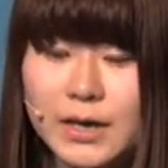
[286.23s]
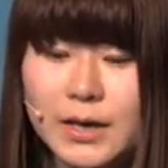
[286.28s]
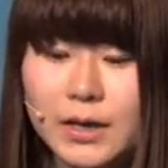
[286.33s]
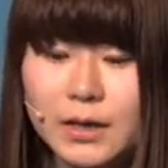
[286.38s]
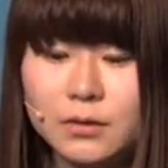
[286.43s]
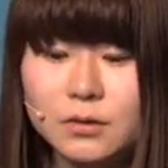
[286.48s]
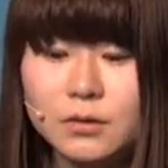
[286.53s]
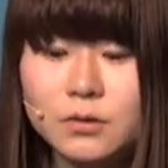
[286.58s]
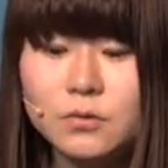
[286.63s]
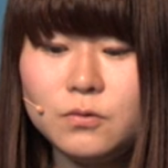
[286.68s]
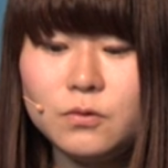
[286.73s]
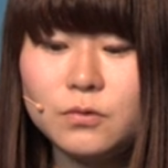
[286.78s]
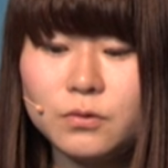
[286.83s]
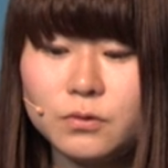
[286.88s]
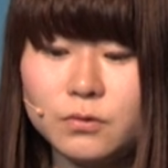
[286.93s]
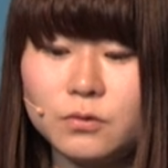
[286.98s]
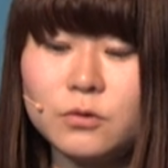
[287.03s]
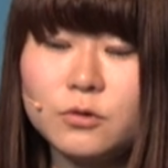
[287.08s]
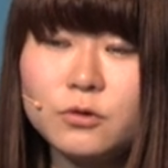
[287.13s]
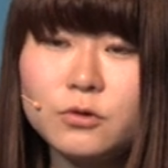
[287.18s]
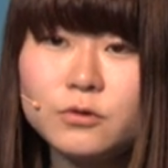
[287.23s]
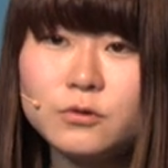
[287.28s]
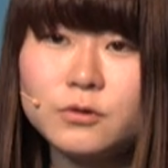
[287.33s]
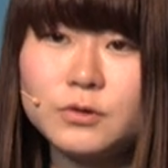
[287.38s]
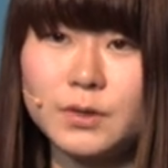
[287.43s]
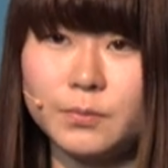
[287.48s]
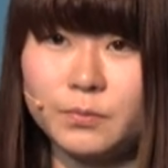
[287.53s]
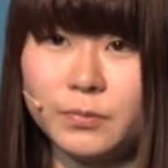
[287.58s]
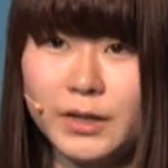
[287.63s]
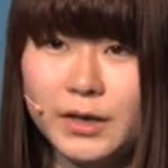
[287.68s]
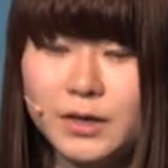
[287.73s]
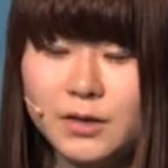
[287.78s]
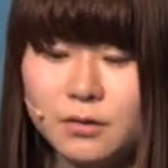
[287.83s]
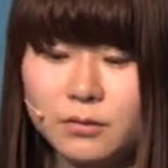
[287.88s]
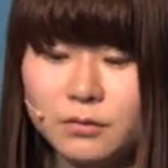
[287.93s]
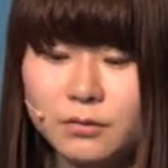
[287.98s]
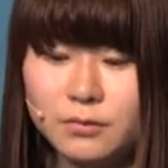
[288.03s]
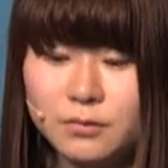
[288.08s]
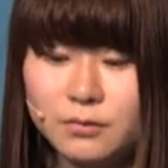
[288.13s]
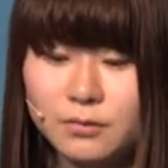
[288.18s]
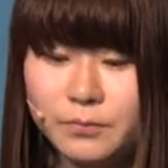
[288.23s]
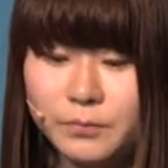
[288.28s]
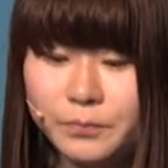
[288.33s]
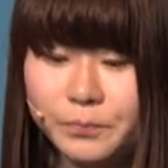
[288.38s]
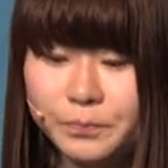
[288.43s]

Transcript: and you could lose the players.